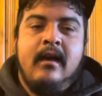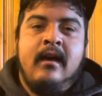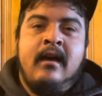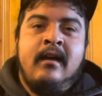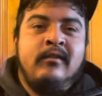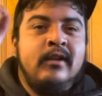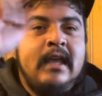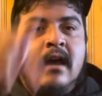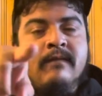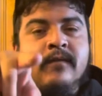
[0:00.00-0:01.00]
Look
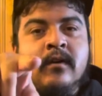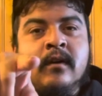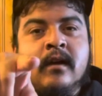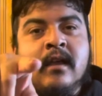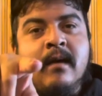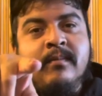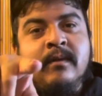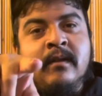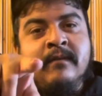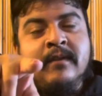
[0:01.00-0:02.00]
out for a couple
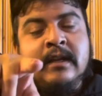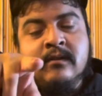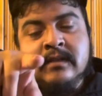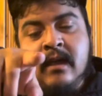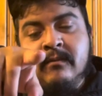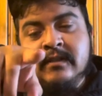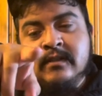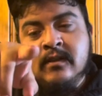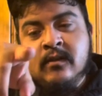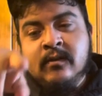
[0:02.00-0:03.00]
other videos coming
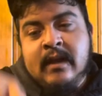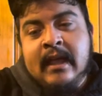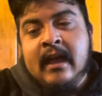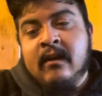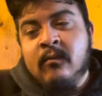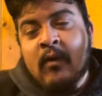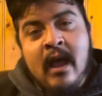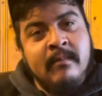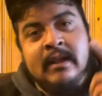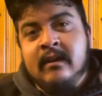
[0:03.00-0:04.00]
soon. I got a
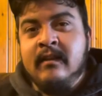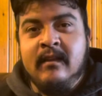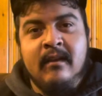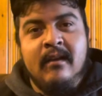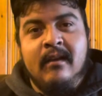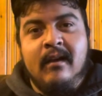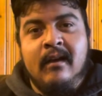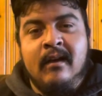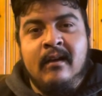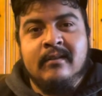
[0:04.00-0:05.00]
Robin,
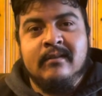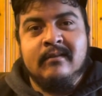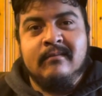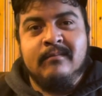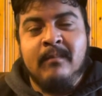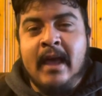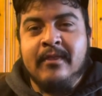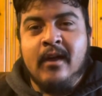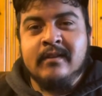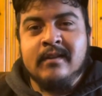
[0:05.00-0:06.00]
my
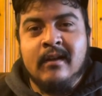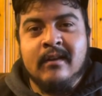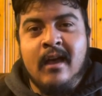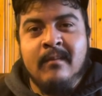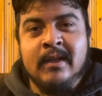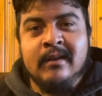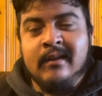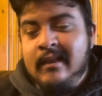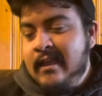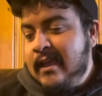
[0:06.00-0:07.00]
thoughts on coming,
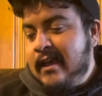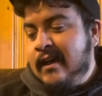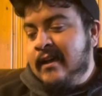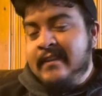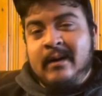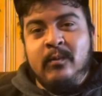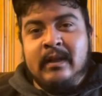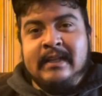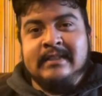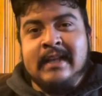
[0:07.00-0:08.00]
that I'm
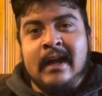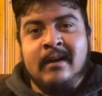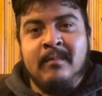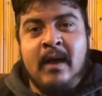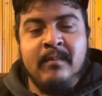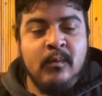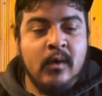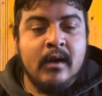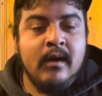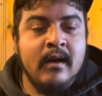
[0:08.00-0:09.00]
really excited about. Been
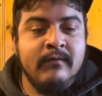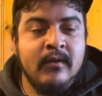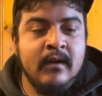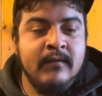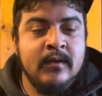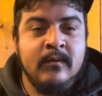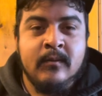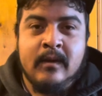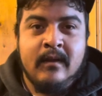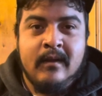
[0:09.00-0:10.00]
working on it for
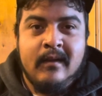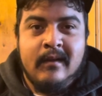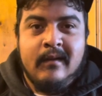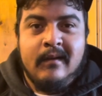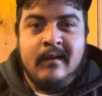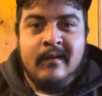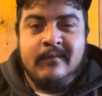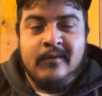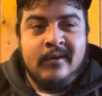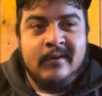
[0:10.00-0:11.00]

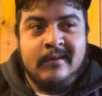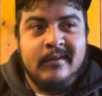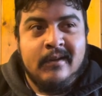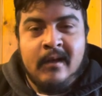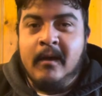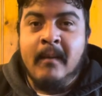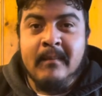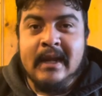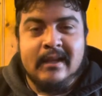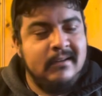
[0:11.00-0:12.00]
a
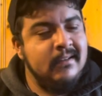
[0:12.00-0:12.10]
minute.